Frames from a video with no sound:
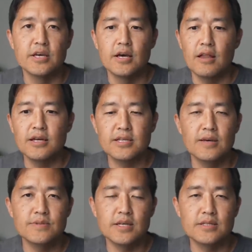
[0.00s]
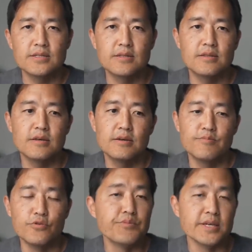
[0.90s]
A lot of times it's the
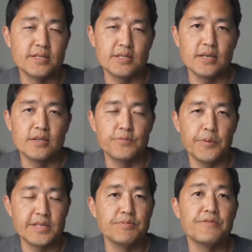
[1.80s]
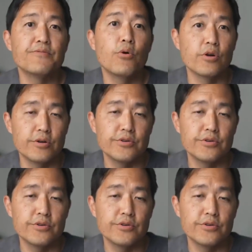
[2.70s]
movement and the momentum before